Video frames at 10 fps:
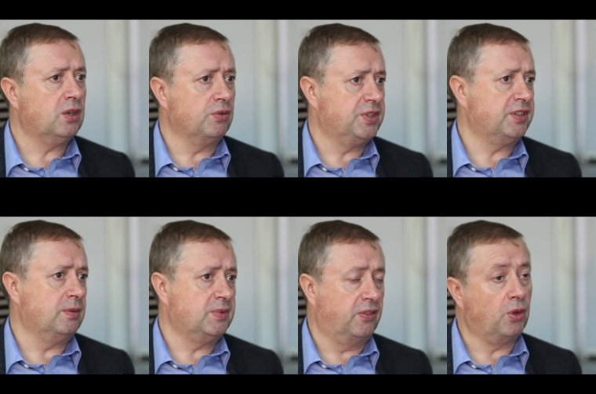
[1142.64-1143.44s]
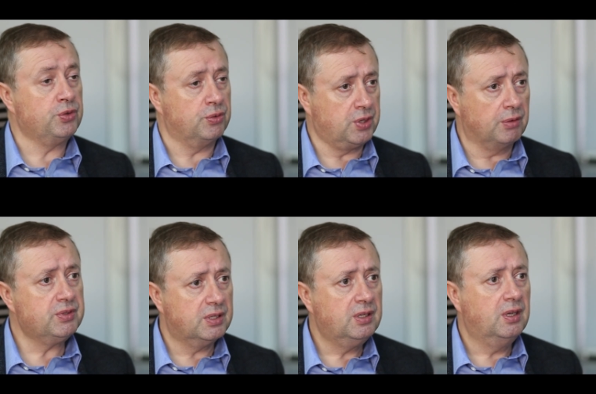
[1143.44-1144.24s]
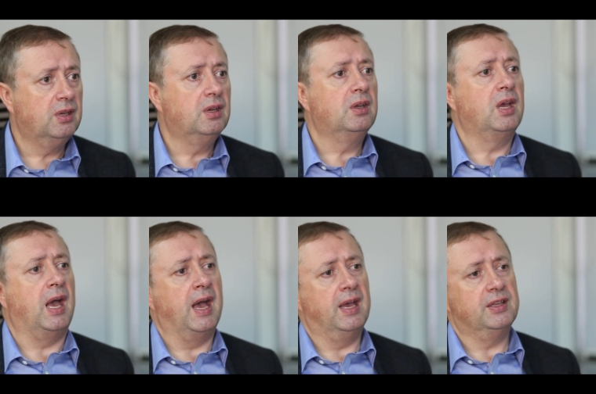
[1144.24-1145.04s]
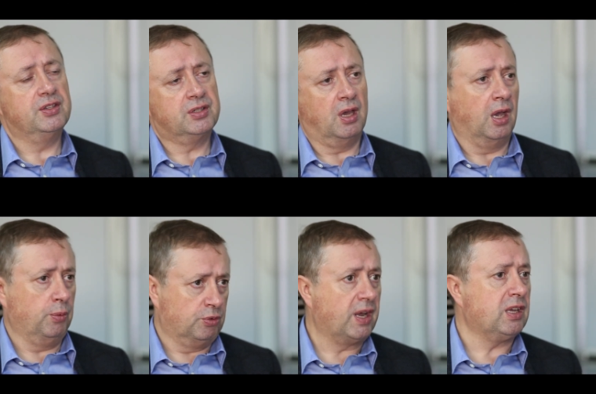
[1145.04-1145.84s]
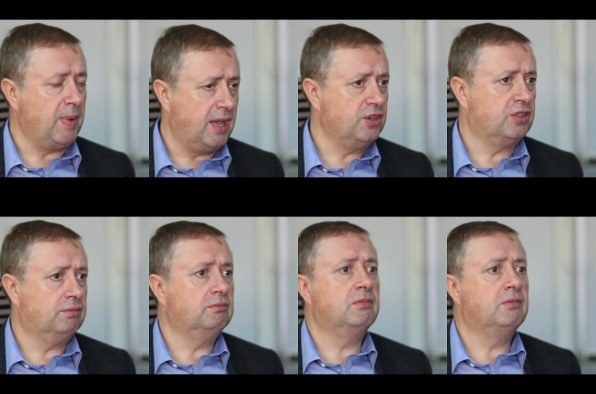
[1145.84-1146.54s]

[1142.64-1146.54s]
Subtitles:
ecosystems and those who don't. And I would recommend